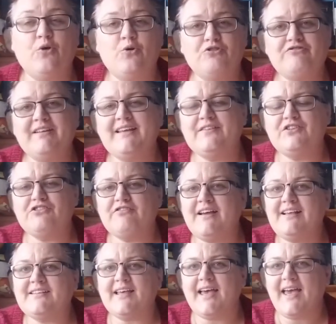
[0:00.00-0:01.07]
Audrey gives
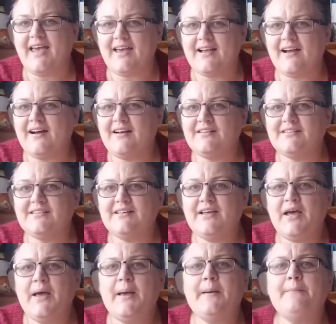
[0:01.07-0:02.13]
Grace a haircut,
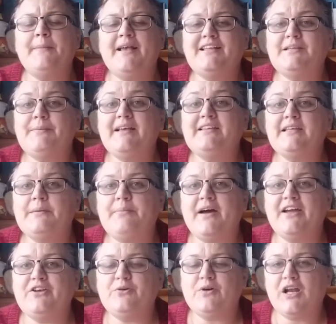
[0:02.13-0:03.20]
makes her basically
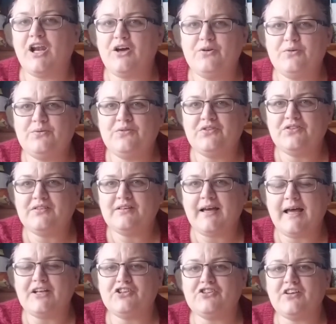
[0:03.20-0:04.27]
buy new clothes,
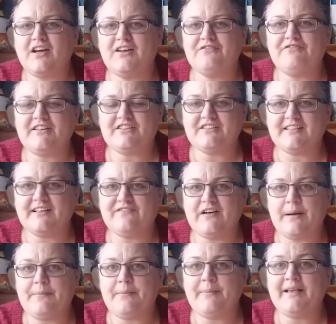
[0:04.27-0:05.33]
and just kind of freshen
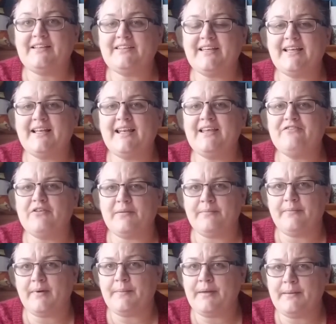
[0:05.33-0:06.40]
herself up, and basically leave
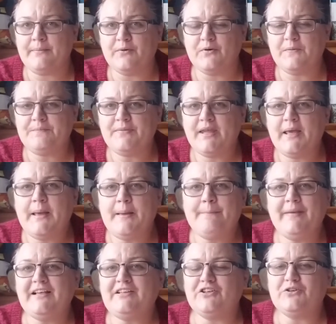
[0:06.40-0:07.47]
it a bit more.
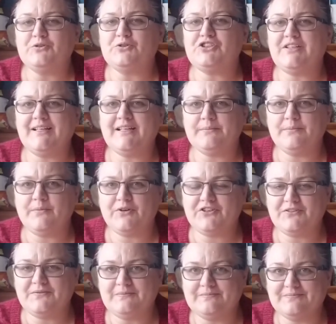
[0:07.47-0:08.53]
Makes her go chic and
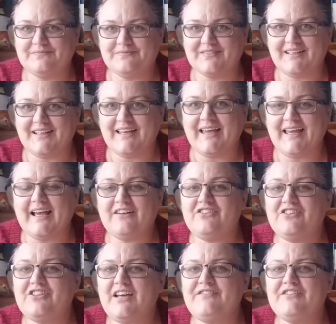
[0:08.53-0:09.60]
modern, okay?
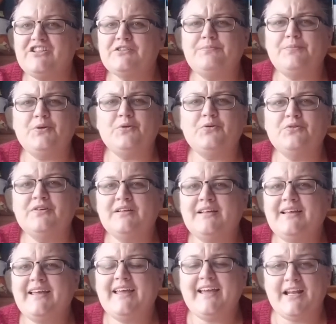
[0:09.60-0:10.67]
And just kind of explore
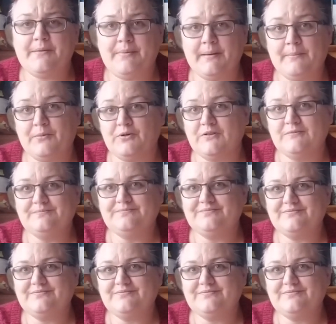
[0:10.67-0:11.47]
it a bit more.